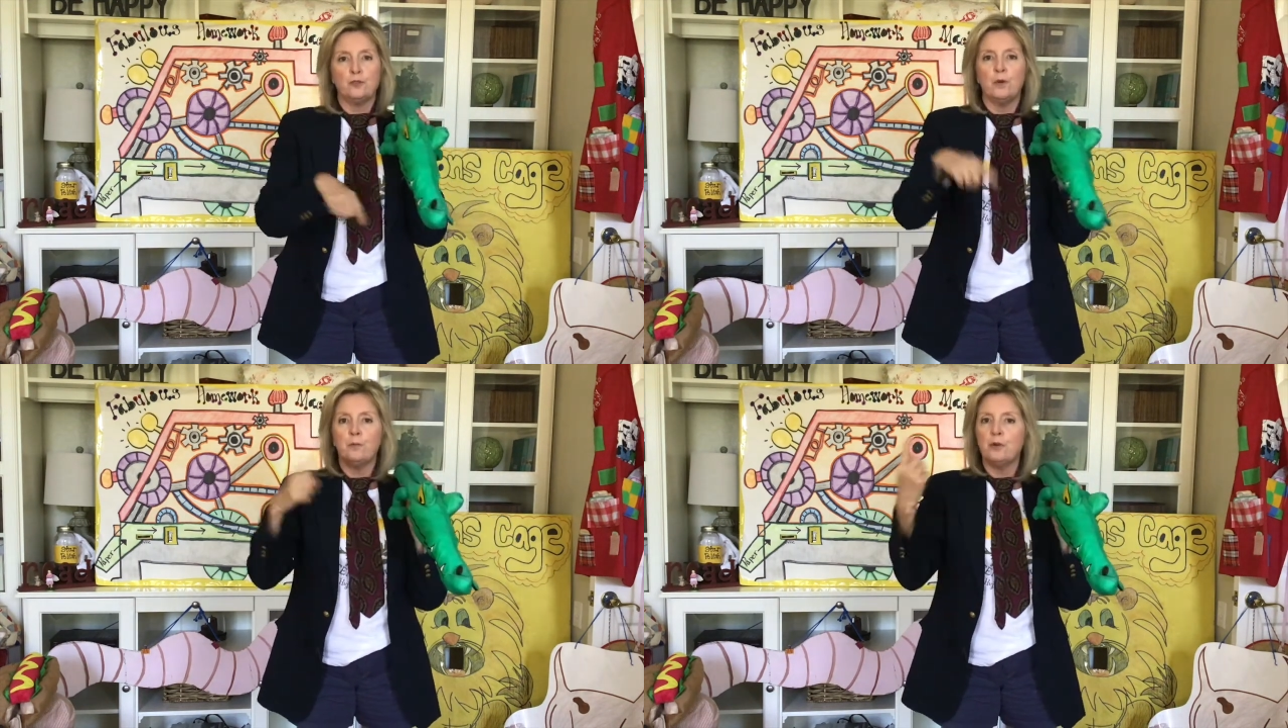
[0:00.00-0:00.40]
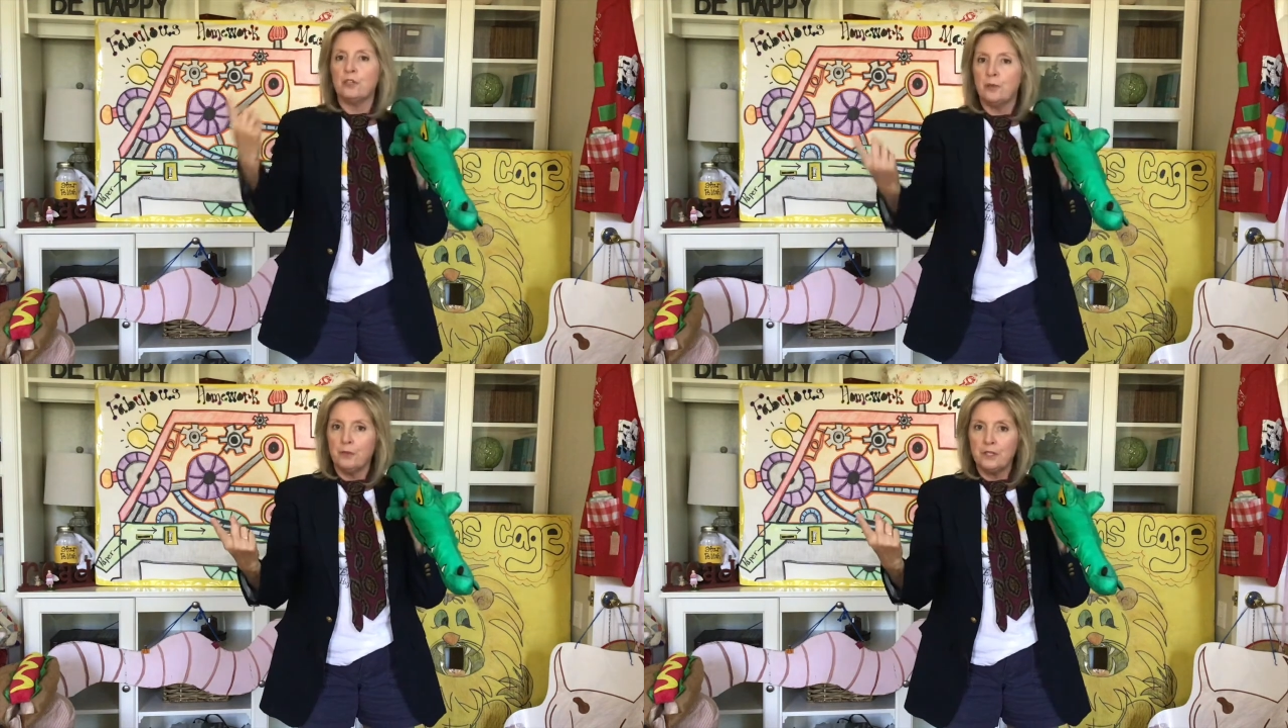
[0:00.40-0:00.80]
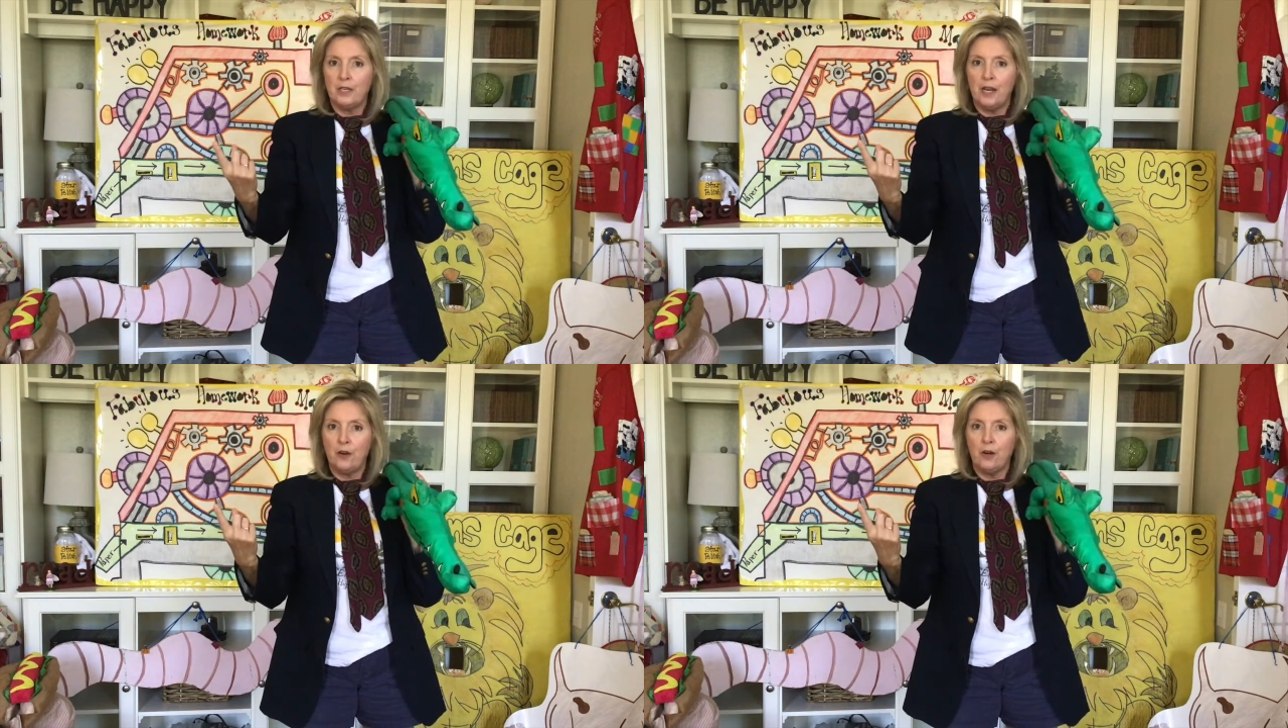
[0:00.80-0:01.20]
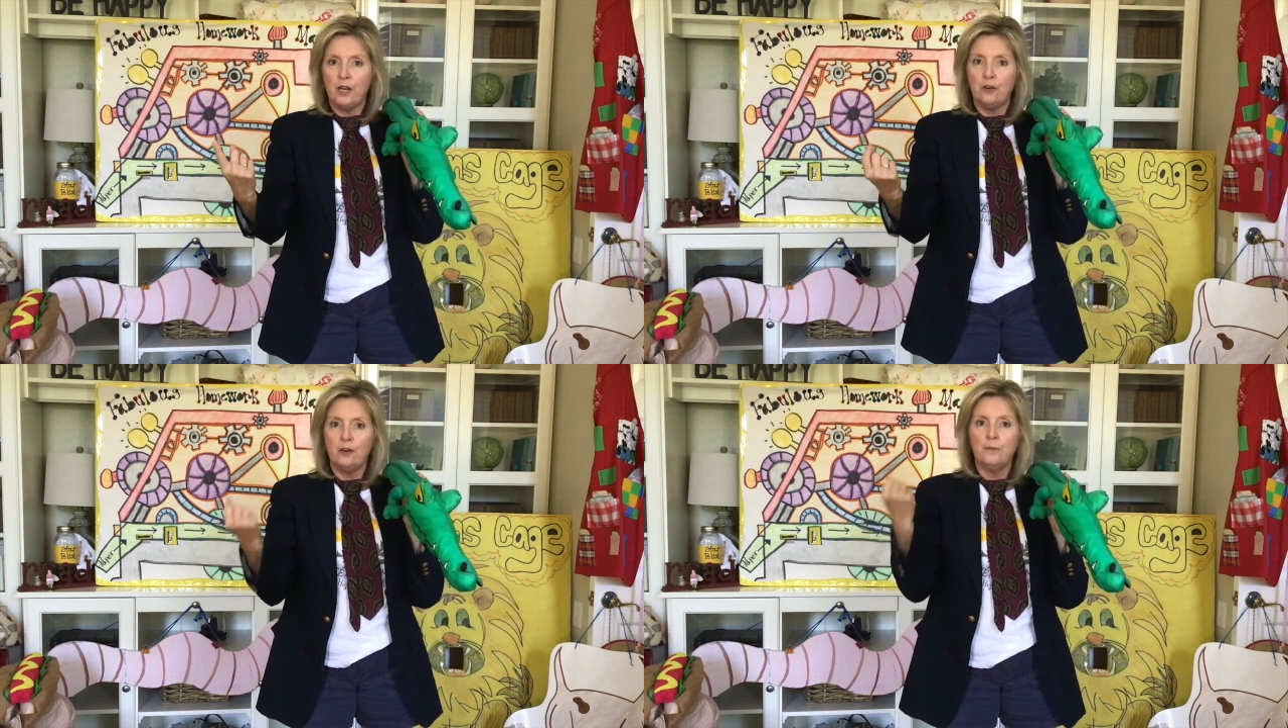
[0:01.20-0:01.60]
One person was the
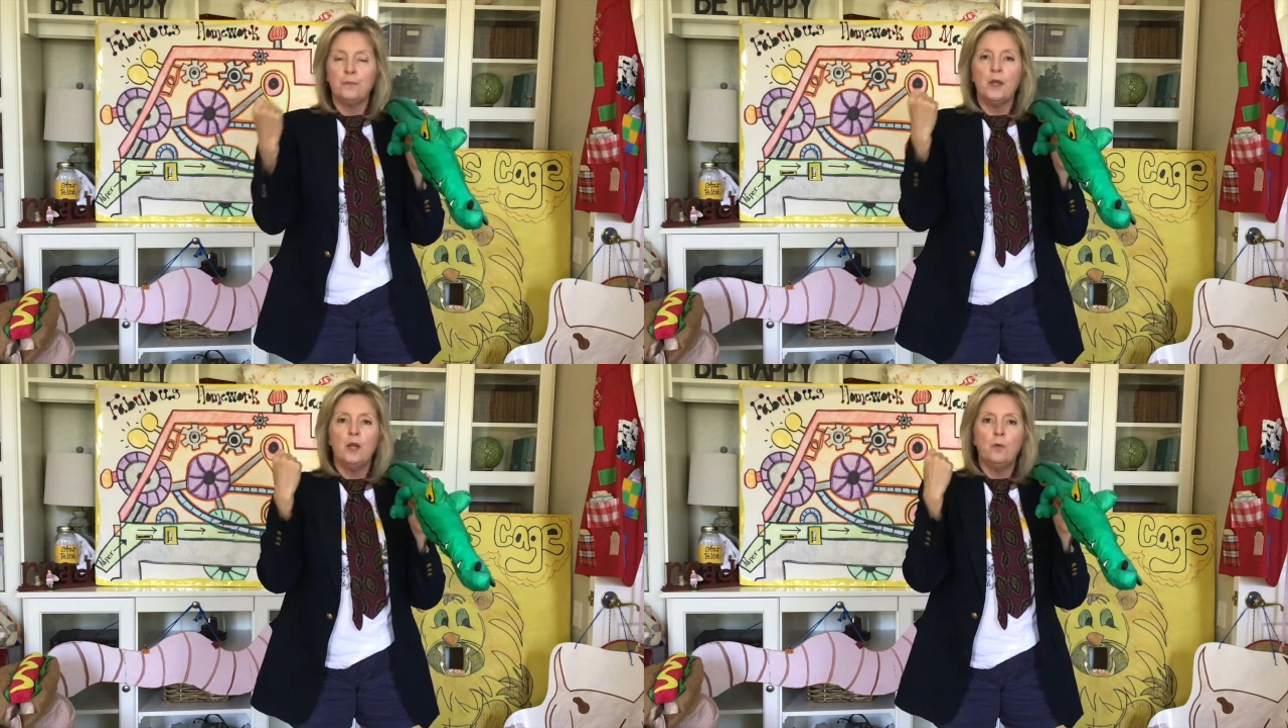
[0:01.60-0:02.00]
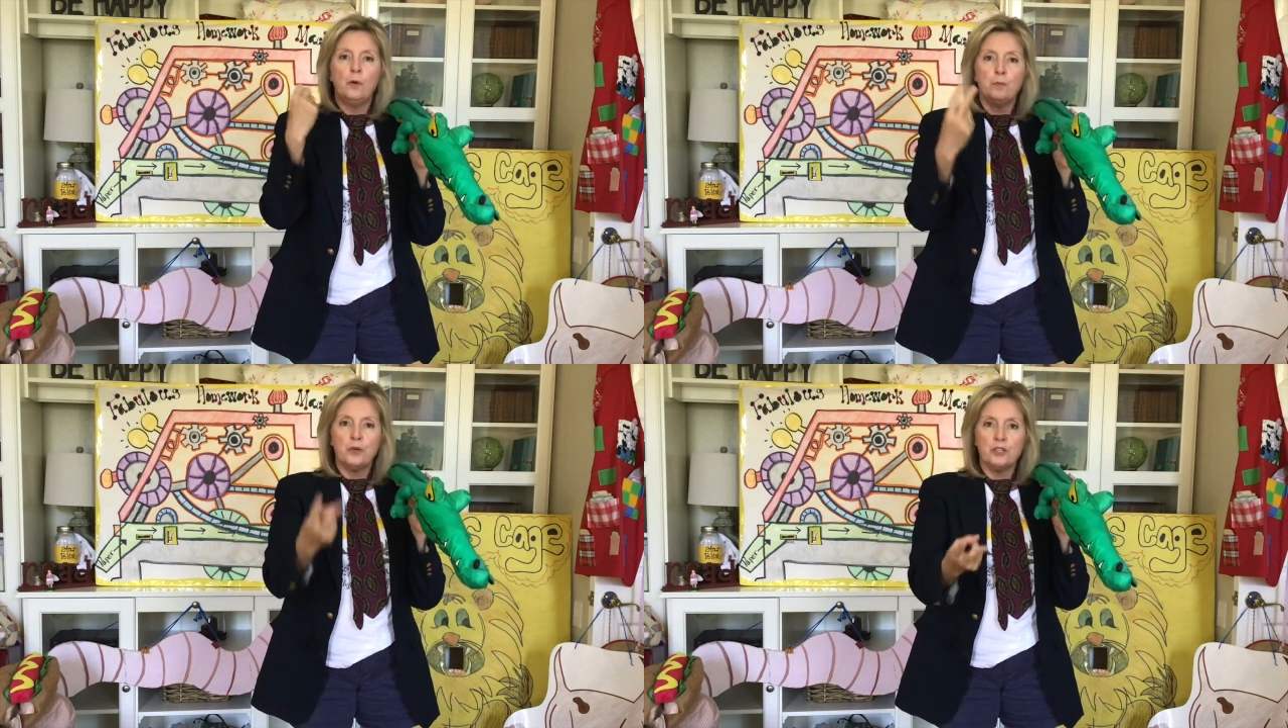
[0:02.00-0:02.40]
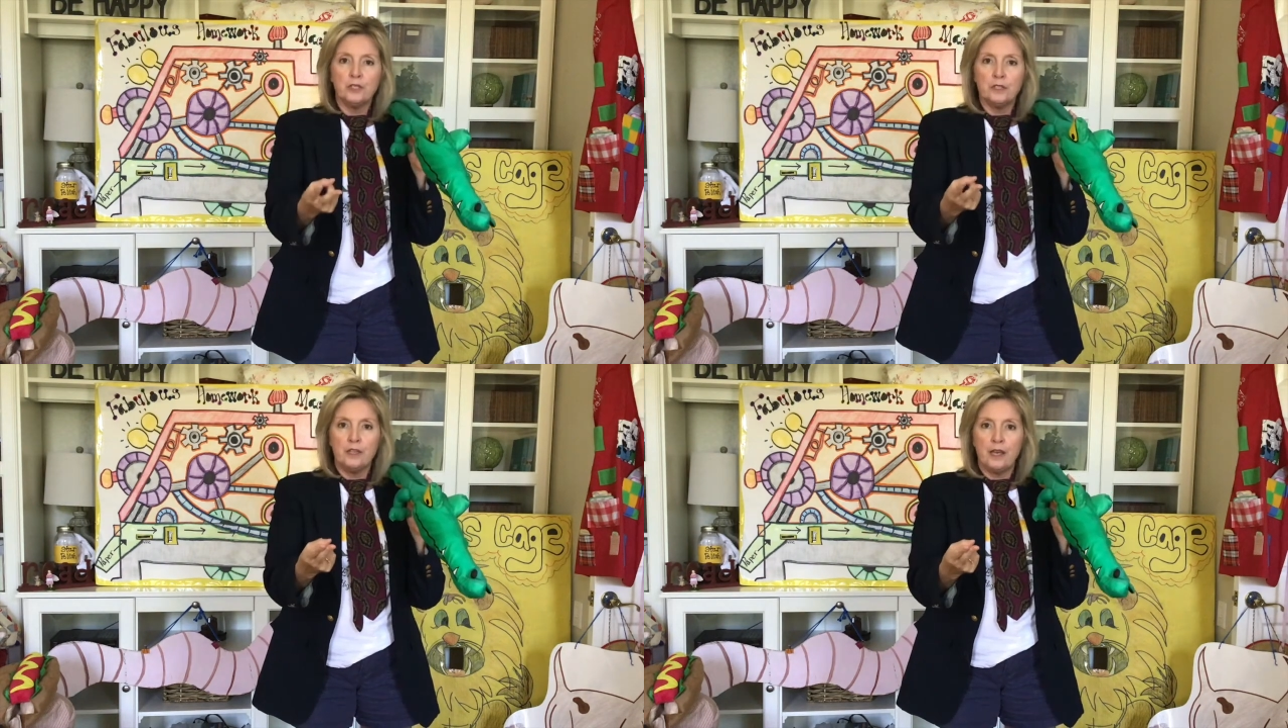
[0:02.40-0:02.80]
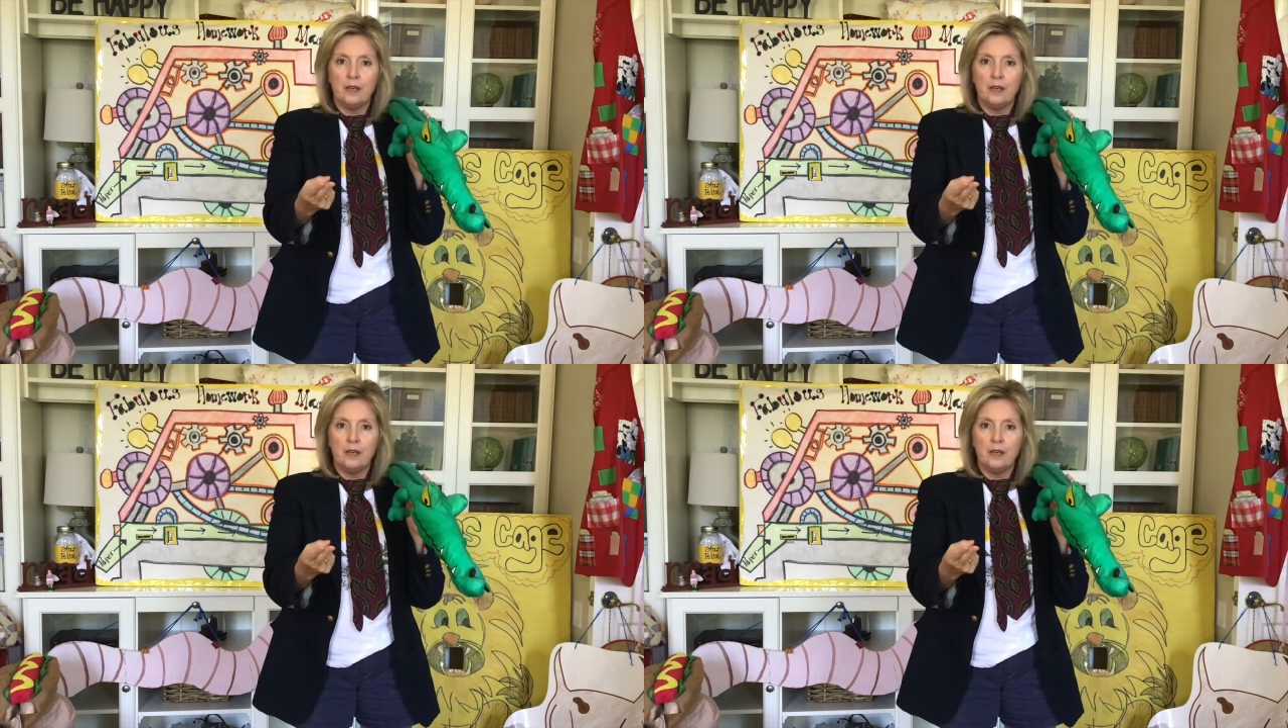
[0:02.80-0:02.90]
narrator, one person's the